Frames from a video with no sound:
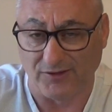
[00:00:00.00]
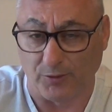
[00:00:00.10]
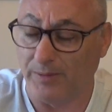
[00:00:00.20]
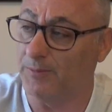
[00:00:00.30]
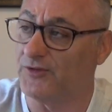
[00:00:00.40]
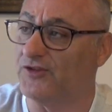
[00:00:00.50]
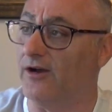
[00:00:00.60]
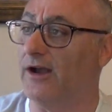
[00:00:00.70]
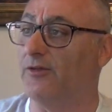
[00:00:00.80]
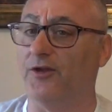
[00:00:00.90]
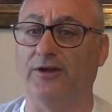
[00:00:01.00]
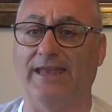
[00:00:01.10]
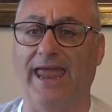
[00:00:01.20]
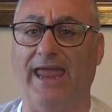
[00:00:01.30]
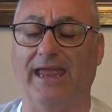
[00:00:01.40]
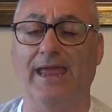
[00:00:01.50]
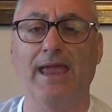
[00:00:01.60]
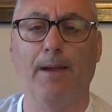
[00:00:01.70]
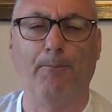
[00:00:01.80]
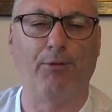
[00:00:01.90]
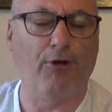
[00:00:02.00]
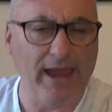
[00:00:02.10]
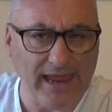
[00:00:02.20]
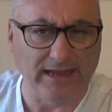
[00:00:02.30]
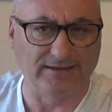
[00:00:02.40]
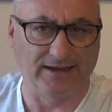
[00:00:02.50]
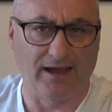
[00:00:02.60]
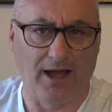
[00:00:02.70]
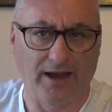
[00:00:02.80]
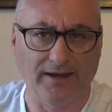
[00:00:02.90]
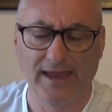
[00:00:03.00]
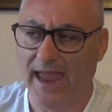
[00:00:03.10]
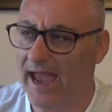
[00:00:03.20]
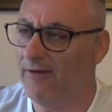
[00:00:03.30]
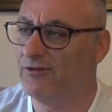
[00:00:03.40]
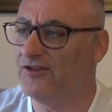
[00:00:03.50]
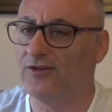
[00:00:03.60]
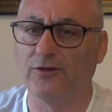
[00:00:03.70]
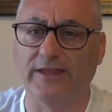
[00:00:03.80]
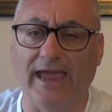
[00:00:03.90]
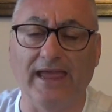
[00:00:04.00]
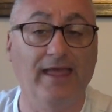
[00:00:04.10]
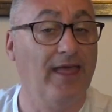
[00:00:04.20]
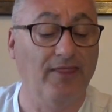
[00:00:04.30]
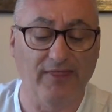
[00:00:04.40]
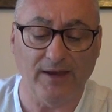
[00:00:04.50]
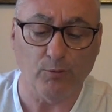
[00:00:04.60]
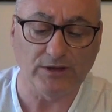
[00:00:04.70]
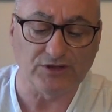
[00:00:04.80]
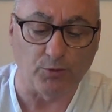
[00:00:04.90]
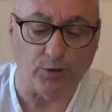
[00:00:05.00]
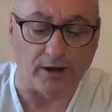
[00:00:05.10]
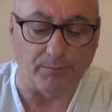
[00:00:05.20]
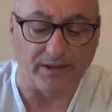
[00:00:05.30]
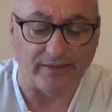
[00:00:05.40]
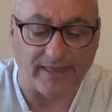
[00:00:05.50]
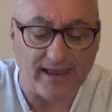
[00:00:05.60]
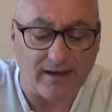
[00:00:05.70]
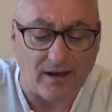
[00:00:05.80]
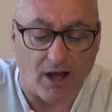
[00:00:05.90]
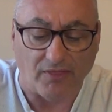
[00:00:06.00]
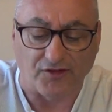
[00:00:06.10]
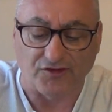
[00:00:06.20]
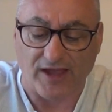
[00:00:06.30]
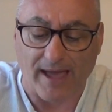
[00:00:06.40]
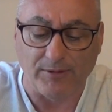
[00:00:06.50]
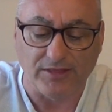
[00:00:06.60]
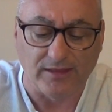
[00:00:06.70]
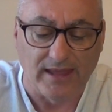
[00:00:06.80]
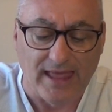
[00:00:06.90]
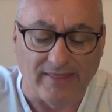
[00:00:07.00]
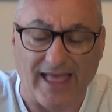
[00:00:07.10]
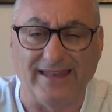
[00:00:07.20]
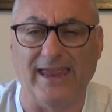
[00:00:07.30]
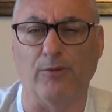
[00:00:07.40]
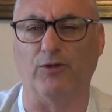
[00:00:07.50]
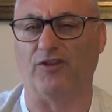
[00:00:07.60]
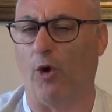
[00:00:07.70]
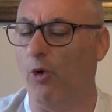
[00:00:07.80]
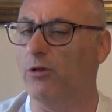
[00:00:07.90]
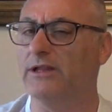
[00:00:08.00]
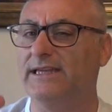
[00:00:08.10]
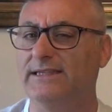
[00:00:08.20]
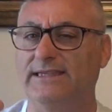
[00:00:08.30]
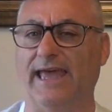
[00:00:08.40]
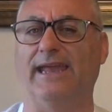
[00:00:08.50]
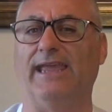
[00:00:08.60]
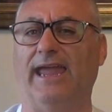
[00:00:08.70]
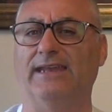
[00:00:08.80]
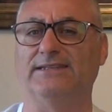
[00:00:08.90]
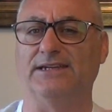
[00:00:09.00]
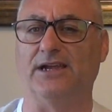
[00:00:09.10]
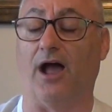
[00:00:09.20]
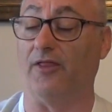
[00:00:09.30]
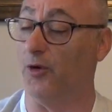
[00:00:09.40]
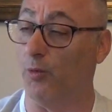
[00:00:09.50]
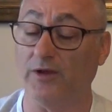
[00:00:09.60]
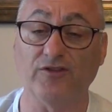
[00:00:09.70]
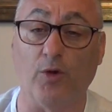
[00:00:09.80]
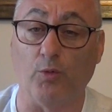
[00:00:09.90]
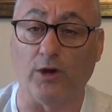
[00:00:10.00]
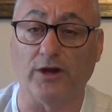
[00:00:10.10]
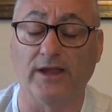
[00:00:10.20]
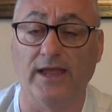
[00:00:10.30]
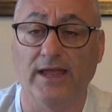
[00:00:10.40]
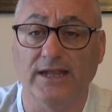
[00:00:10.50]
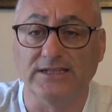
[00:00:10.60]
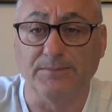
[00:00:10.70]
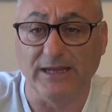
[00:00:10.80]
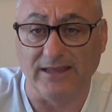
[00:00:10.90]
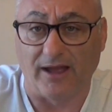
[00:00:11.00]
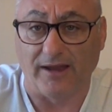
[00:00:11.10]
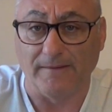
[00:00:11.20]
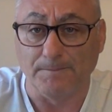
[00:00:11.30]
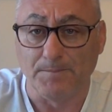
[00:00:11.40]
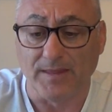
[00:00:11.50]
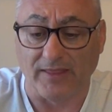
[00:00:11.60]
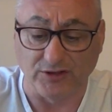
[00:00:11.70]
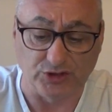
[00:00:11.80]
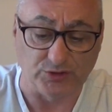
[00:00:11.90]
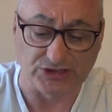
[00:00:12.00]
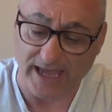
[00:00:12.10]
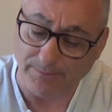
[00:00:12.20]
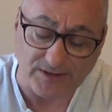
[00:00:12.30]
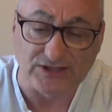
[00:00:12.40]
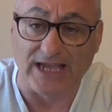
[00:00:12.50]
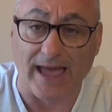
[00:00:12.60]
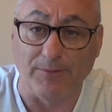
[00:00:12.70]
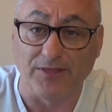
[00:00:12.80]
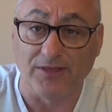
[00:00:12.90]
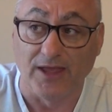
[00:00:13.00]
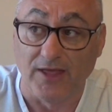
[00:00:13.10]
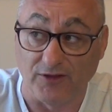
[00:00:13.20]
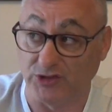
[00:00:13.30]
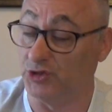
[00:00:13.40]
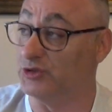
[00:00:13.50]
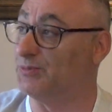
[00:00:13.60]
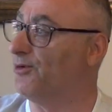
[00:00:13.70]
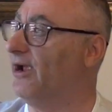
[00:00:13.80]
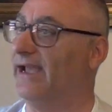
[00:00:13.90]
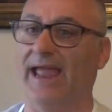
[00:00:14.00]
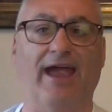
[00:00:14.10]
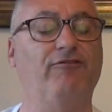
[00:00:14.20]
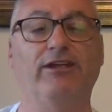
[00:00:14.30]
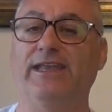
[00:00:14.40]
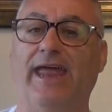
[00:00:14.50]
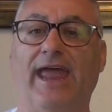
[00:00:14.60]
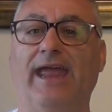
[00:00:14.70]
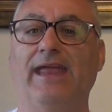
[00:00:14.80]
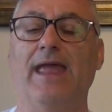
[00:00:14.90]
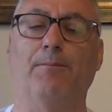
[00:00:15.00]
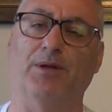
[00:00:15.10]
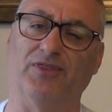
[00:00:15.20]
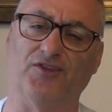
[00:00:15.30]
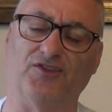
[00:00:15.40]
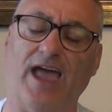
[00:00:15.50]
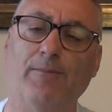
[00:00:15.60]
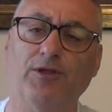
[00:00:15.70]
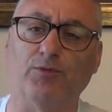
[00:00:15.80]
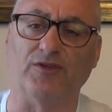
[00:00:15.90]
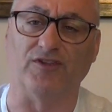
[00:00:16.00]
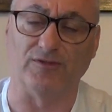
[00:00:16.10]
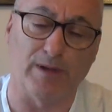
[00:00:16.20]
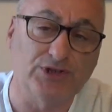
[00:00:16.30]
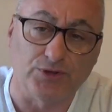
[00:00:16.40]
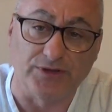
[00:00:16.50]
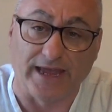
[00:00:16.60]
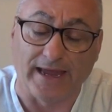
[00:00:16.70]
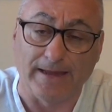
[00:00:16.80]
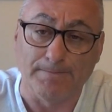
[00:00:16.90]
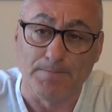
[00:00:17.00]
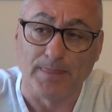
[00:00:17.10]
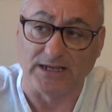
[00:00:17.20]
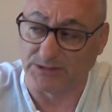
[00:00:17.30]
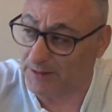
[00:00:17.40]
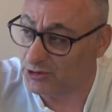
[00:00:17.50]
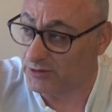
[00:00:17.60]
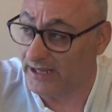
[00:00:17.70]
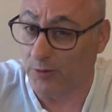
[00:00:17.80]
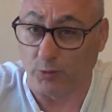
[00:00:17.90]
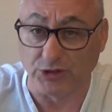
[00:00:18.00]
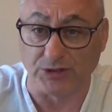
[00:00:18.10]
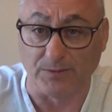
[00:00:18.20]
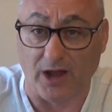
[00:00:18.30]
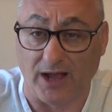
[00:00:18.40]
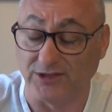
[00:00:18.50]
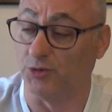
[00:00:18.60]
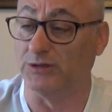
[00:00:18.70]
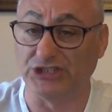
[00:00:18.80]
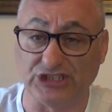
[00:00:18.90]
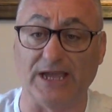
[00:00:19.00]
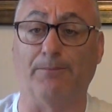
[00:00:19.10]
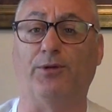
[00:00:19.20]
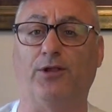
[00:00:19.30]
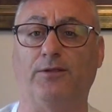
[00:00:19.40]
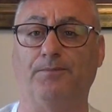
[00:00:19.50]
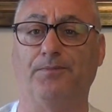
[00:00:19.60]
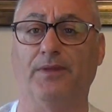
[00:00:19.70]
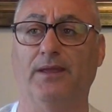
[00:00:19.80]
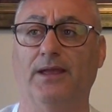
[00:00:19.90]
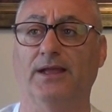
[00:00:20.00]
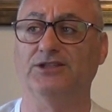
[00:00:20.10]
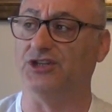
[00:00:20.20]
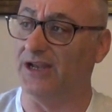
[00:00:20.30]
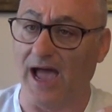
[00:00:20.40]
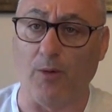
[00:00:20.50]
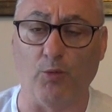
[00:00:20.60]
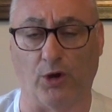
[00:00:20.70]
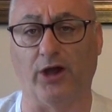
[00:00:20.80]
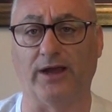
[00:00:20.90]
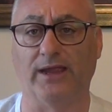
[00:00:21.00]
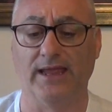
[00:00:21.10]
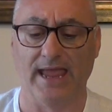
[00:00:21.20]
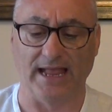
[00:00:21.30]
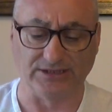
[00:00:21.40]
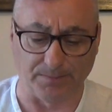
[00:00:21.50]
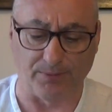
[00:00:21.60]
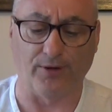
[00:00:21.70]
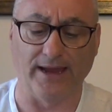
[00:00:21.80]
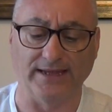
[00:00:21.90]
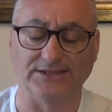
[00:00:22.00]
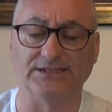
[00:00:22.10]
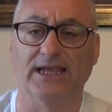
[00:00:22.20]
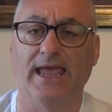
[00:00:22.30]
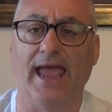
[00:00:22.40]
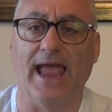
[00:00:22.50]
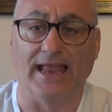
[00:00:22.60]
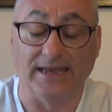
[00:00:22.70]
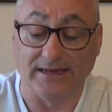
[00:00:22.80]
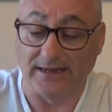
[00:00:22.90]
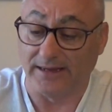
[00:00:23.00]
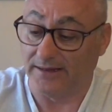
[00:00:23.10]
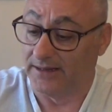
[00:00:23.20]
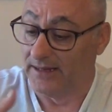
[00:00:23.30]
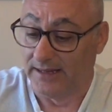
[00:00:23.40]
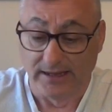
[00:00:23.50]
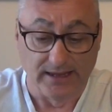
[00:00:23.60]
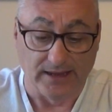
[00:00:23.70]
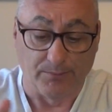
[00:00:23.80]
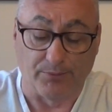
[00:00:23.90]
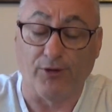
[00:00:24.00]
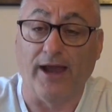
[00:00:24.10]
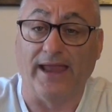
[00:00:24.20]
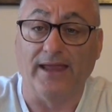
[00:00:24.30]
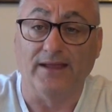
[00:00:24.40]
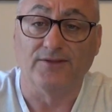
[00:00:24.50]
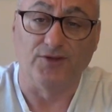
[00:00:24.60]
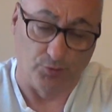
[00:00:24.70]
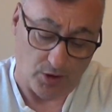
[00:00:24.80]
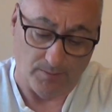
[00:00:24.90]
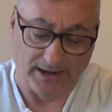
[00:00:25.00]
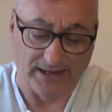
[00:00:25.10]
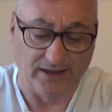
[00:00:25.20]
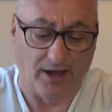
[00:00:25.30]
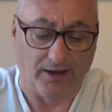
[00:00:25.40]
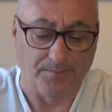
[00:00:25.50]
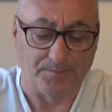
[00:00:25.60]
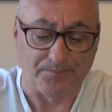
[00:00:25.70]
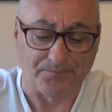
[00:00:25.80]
So people started out their day praying to God every single day, then went to work. But then on the Sabbath, that day was wholly dedicated to God. There was no work to be done. And the Jews kept the Sabbath. The Jews prayed every day, but the Sabbath was a special day to worship God, to assemble, to not work, and to praise and pray to Almighty God.